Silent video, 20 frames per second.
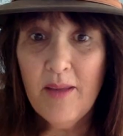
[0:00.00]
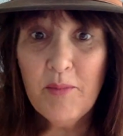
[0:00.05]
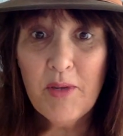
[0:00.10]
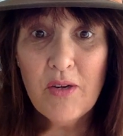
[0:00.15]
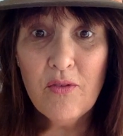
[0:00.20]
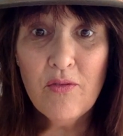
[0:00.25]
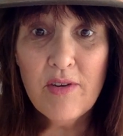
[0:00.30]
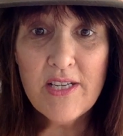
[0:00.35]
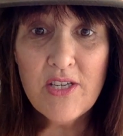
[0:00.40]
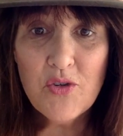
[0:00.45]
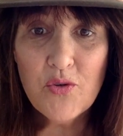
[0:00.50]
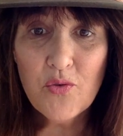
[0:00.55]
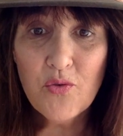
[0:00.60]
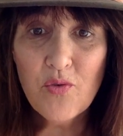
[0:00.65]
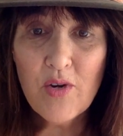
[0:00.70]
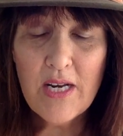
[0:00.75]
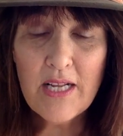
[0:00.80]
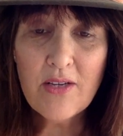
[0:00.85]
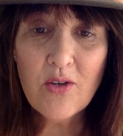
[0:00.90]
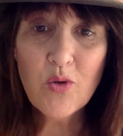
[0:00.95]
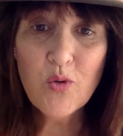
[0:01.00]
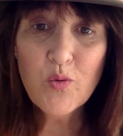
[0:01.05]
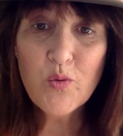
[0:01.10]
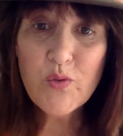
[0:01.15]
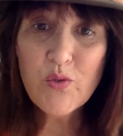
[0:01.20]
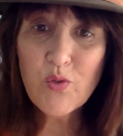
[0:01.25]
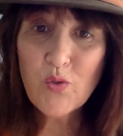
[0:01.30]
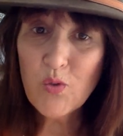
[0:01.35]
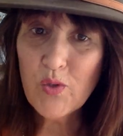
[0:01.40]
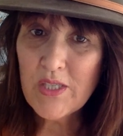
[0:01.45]
going to read you a really cool
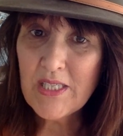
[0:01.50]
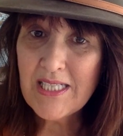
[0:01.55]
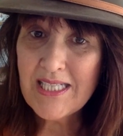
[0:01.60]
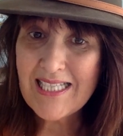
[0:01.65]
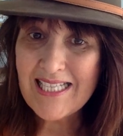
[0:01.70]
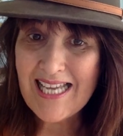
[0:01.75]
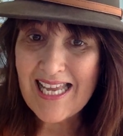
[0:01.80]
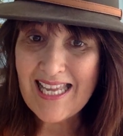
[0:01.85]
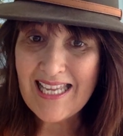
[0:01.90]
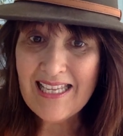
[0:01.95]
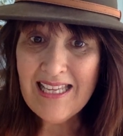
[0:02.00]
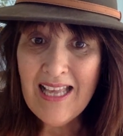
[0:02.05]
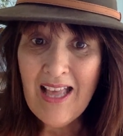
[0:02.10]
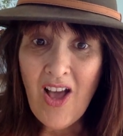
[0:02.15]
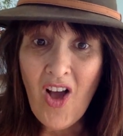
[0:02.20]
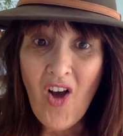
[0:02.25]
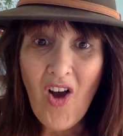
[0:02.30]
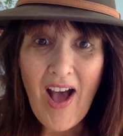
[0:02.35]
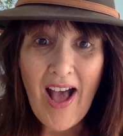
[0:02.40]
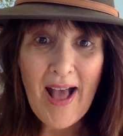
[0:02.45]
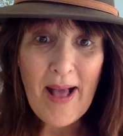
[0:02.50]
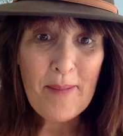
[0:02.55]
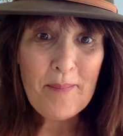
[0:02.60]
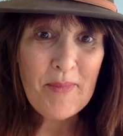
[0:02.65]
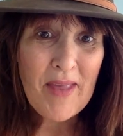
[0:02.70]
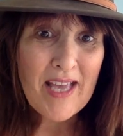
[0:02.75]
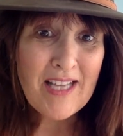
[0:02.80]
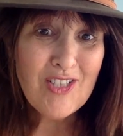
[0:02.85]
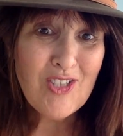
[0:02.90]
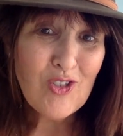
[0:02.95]
story today,
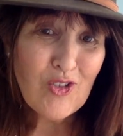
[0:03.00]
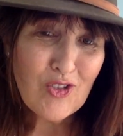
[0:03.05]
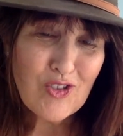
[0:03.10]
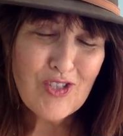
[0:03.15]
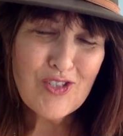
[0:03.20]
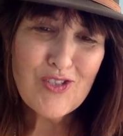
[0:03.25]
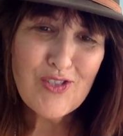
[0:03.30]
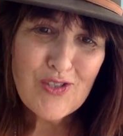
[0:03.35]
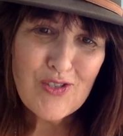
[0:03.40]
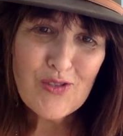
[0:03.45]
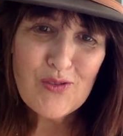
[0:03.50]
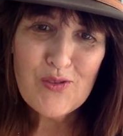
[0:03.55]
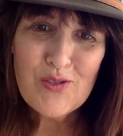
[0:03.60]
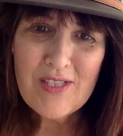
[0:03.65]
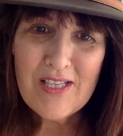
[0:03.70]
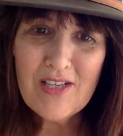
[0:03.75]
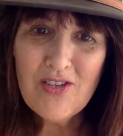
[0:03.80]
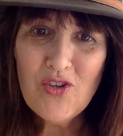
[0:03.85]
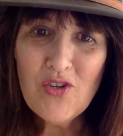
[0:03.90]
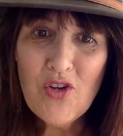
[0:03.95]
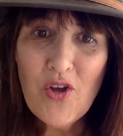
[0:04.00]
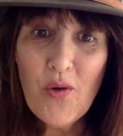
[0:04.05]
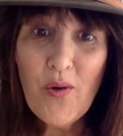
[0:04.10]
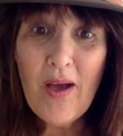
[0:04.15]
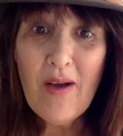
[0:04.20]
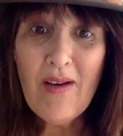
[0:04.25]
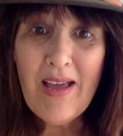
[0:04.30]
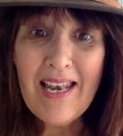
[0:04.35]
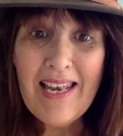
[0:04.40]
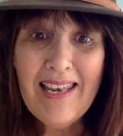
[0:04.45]
a Dr. Seuss, and you know
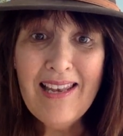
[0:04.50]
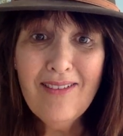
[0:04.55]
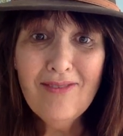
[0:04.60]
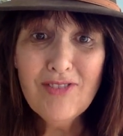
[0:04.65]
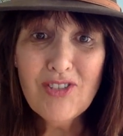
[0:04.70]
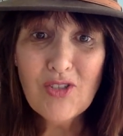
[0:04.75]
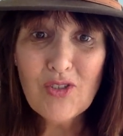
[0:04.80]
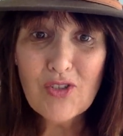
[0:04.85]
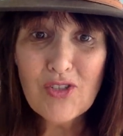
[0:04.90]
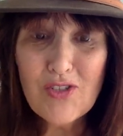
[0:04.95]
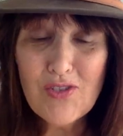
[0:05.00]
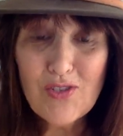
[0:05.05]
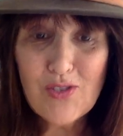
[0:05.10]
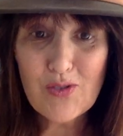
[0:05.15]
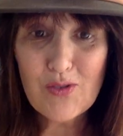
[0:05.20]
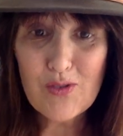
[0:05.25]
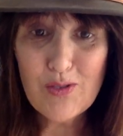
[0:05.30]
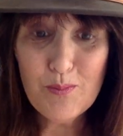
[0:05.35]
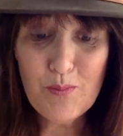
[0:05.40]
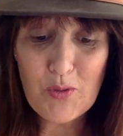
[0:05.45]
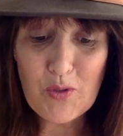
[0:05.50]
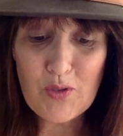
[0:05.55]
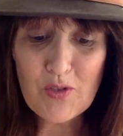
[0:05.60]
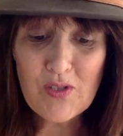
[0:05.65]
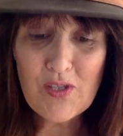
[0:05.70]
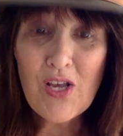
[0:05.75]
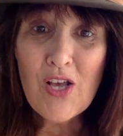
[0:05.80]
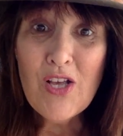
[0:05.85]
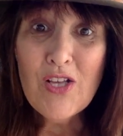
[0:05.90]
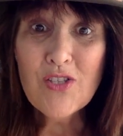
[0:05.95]
how I love Dr. Seuss
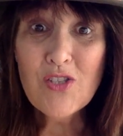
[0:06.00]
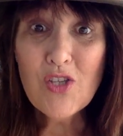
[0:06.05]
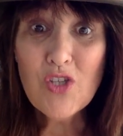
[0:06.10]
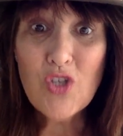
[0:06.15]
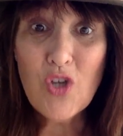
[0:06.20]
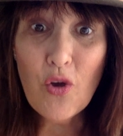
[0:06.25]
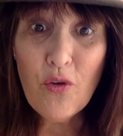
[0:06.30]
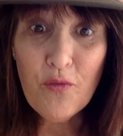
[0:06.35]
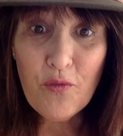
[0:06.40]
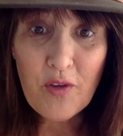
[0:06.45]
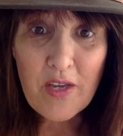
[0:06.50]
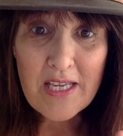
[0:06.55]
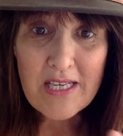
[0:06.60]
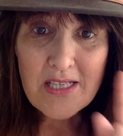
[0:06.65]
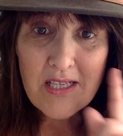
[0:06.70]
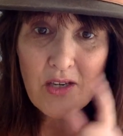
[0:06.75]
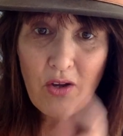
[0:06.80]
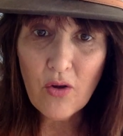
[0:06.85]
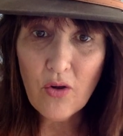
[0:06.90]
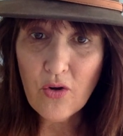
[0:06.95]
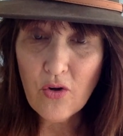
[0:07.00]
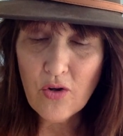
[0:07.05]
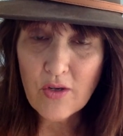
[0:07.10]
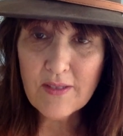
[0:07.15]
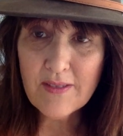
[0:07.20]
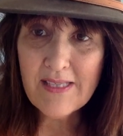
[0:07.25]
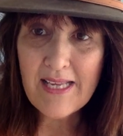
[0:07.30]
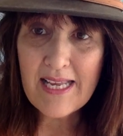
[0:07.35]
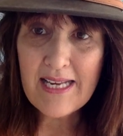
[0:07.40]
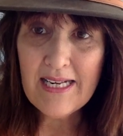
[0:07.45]
books, so don't forget to go
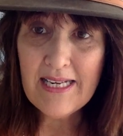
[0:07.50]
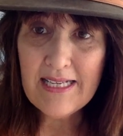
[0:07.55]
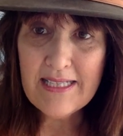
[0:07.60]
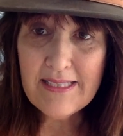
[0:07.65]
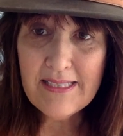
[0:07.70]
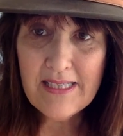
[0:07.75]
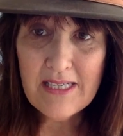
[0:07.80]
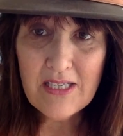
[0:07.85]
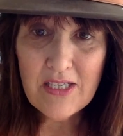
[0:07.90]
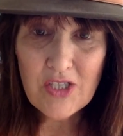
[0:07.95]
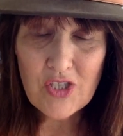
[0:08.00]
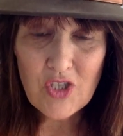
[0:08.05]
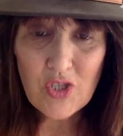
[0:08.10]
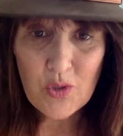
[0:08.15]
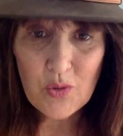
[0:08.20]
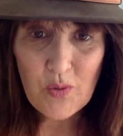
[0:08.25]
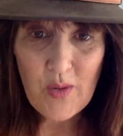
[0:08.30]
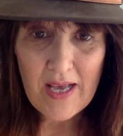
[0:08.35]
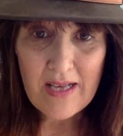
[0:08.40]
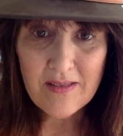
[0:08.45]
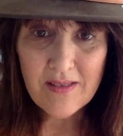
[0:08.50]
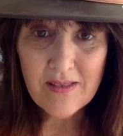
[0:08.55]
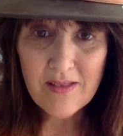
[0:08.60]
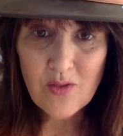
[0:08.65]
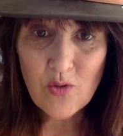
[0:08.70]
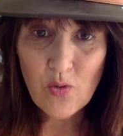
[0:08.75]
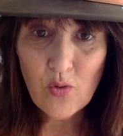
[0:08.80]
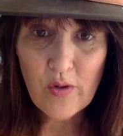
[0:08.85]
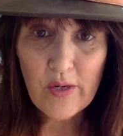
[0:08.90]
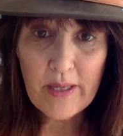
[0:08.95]
across and listen to our
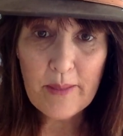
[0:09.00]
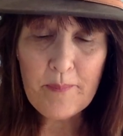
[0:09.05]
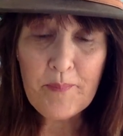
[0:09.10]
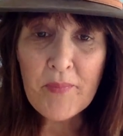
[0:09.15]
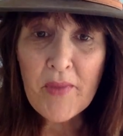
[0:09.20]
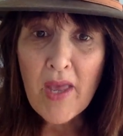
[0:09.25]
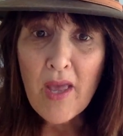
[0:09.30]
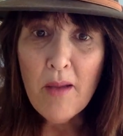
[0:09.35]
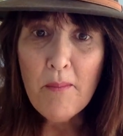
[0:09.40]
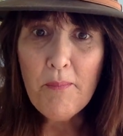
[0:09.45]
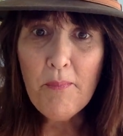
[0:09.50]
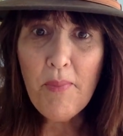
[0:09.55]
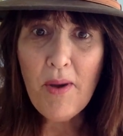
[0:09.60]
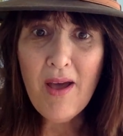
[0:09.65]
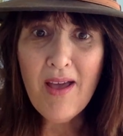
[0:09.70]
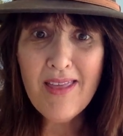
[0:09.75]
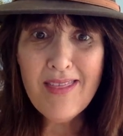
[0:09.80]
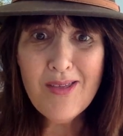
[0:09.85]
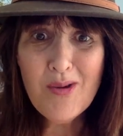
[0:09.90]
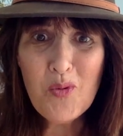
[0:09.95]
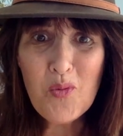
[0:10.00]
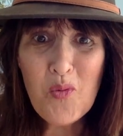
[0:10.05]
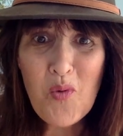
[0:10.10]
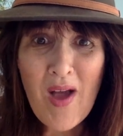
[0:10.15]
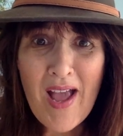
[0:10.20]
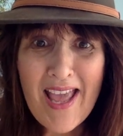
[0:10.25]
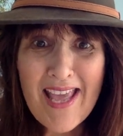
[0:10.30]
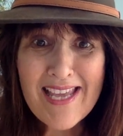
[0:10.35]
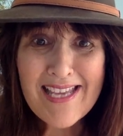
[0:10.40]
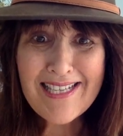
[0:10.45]
story. By the
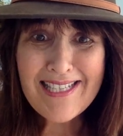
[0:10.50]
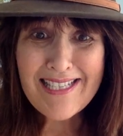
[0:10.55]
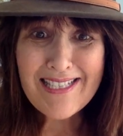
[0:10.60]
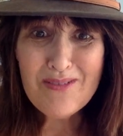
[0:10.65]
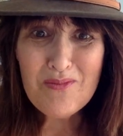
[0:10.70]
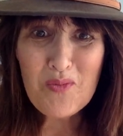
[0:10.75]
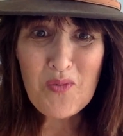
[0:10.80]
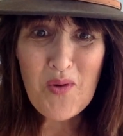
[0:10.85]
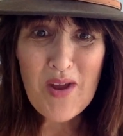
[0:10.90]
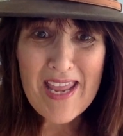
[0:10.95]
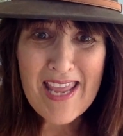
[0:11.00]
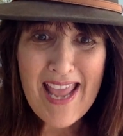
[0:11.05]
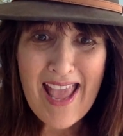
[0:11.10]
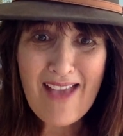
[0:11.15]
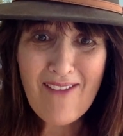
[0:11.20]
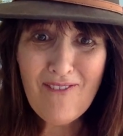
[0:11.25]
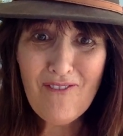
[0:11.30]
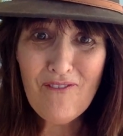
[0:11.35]
way, did we have